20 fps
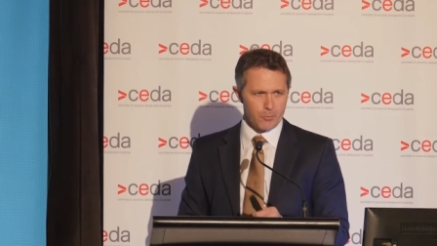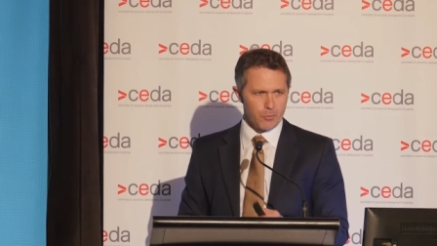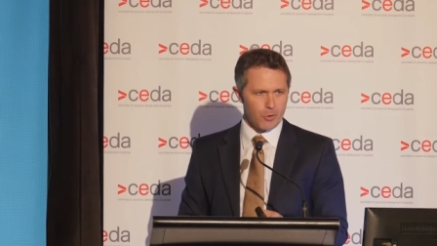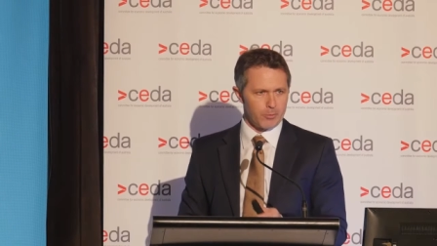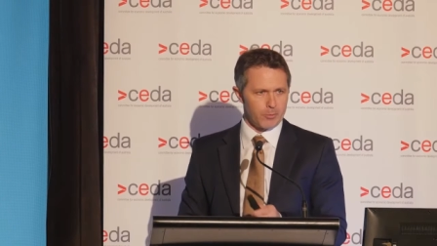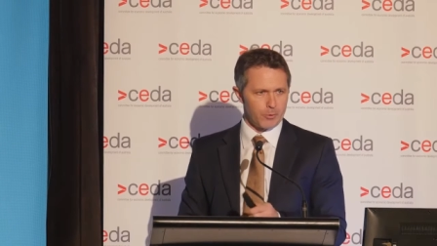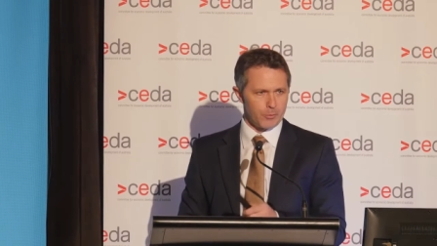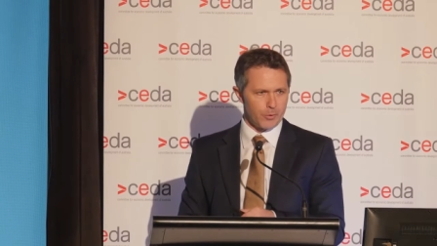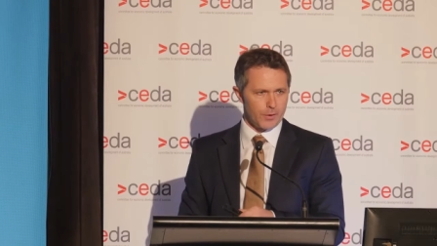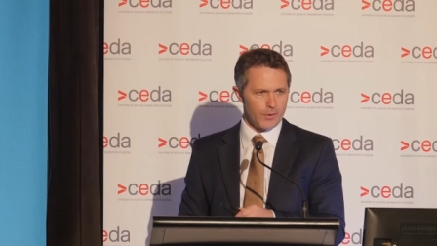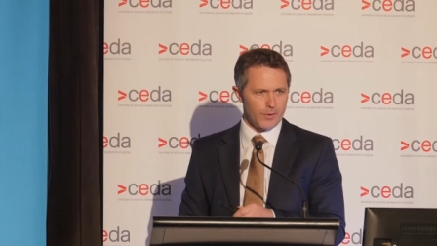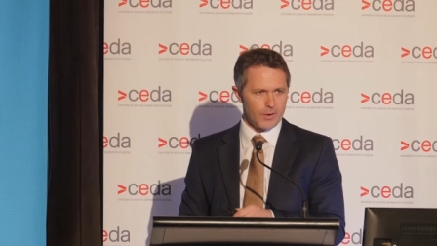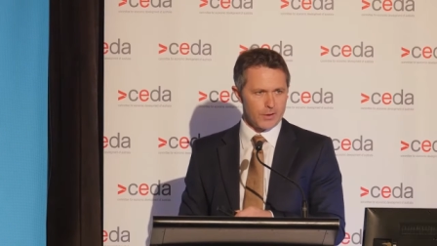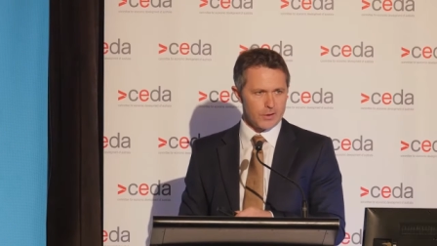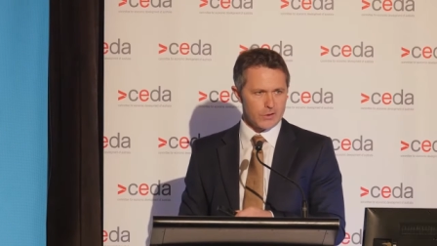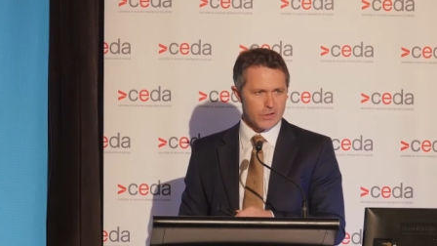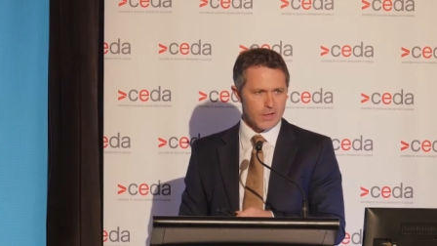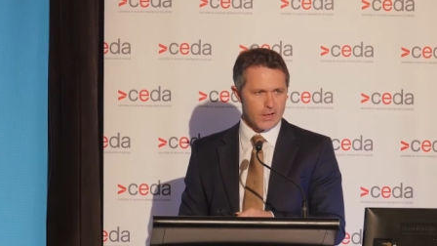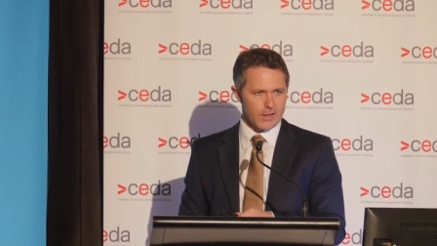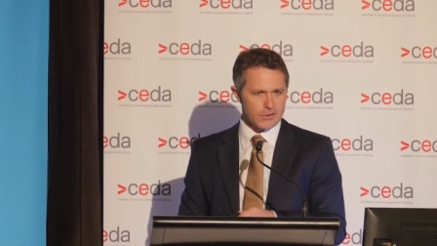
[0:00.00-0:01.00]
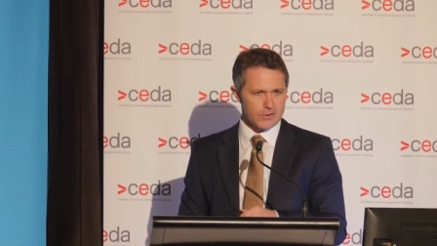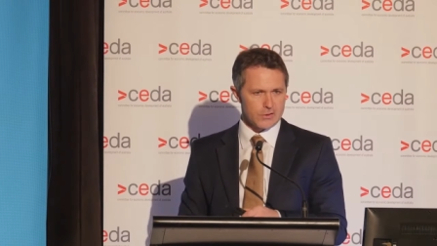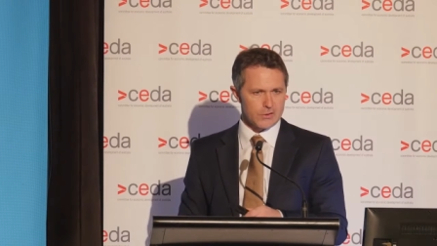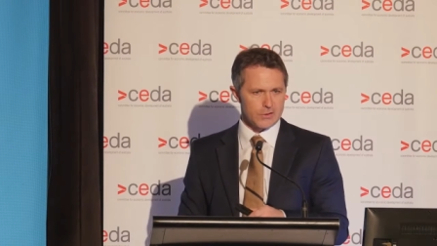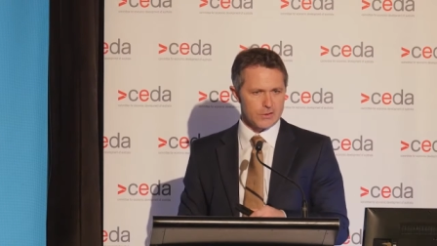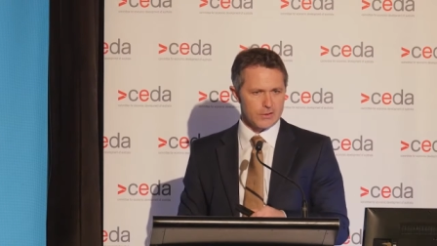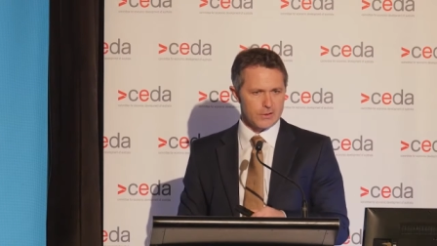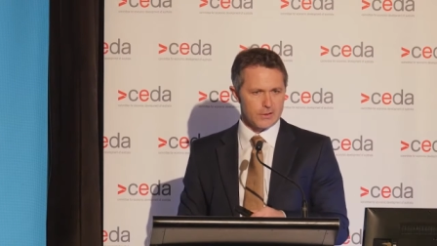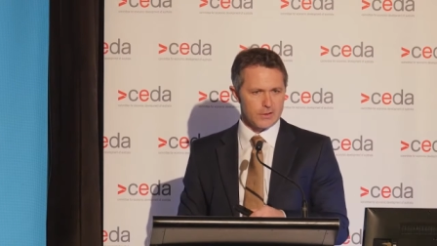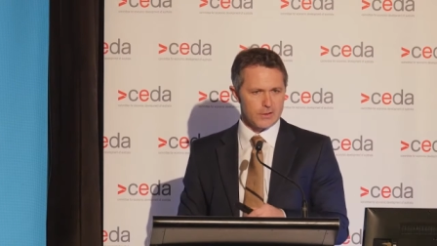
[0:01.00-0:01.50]
problem with these
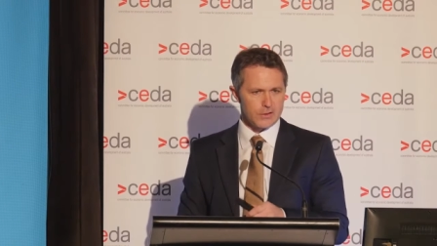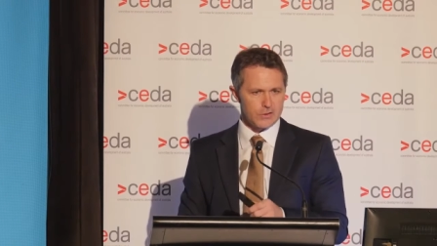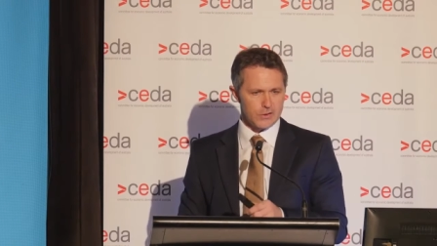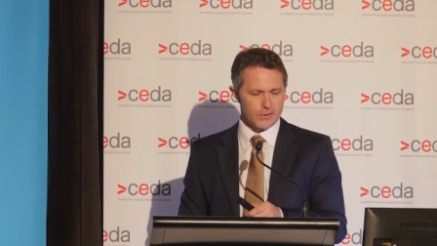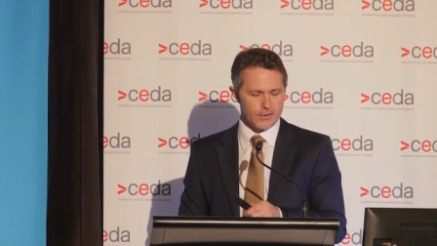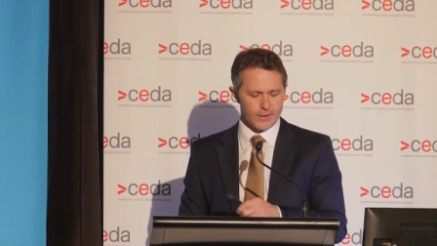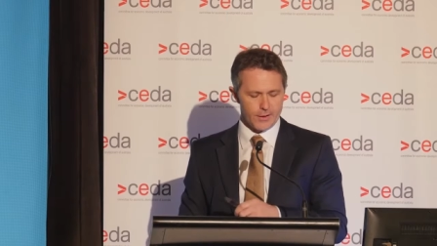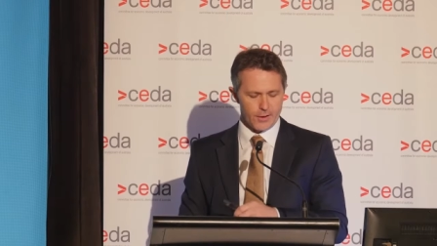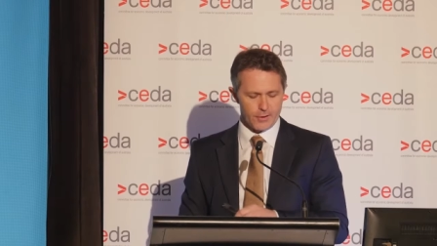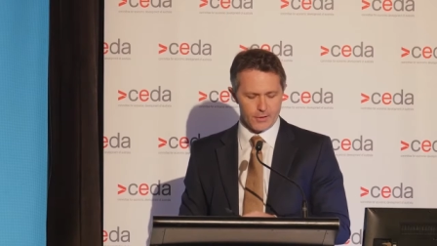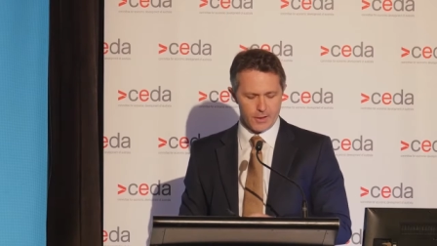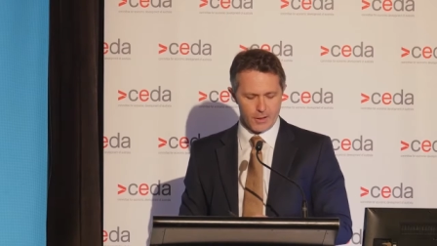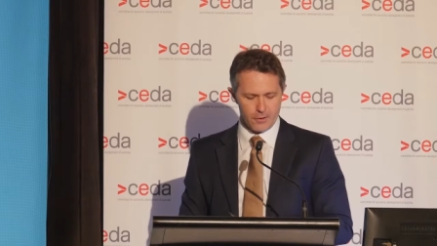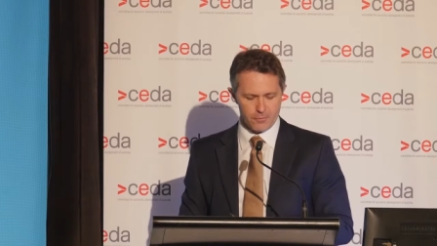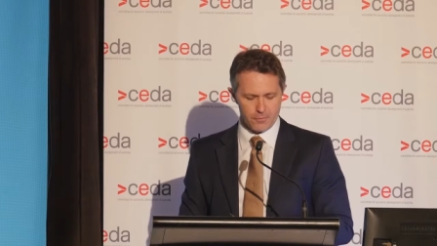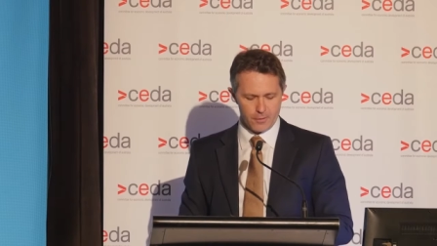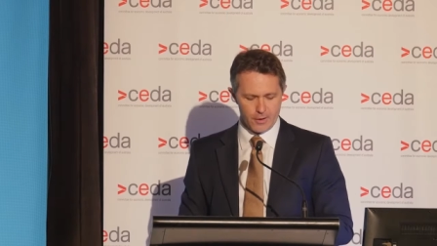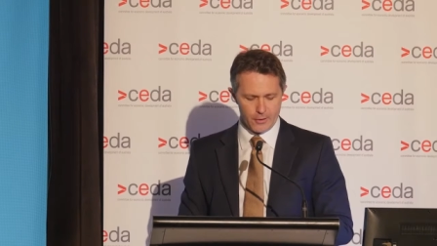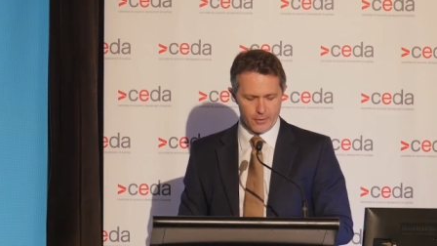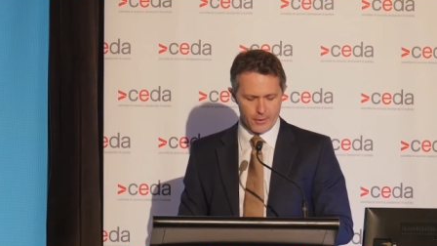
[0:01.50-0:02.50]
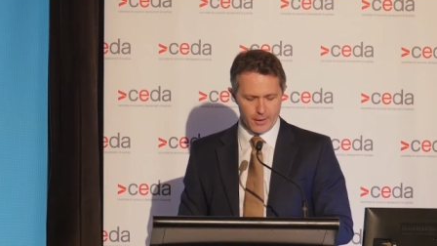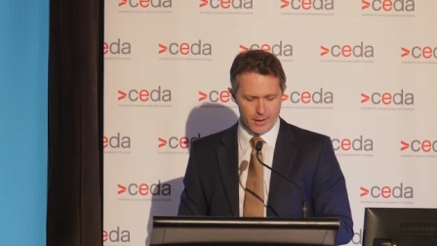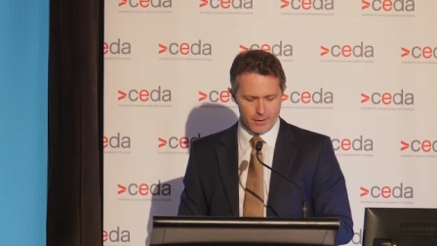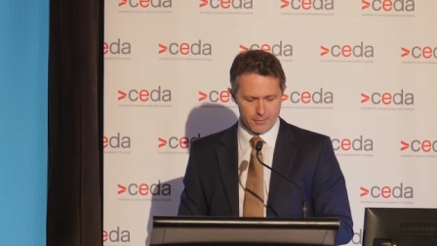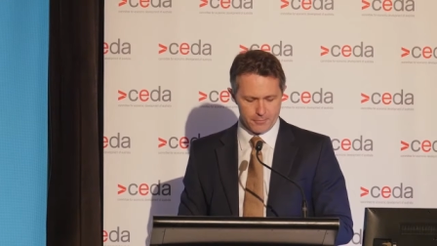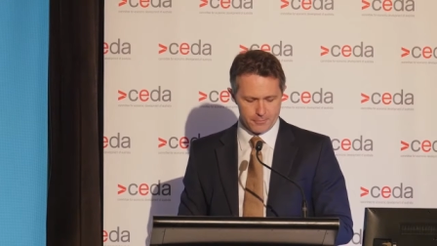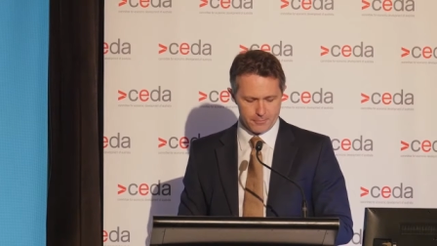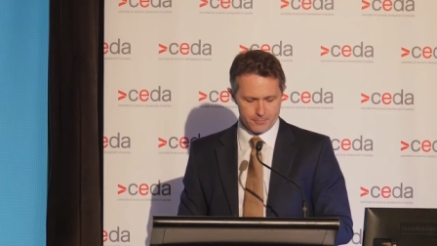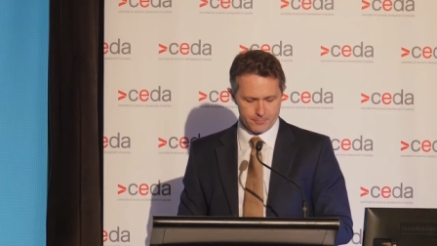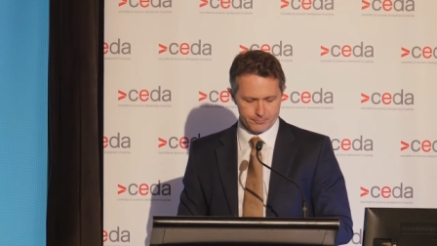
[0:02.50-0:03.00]
cuts is that they don't go far
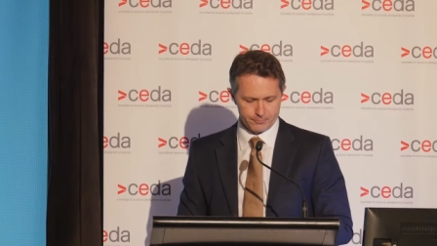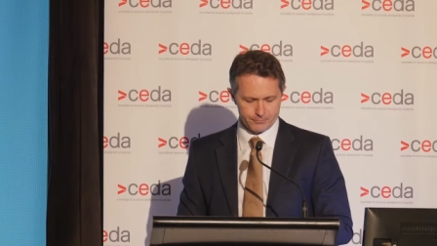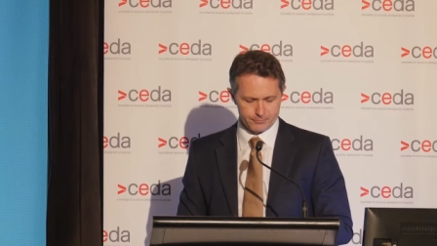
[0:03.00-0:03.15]
enough.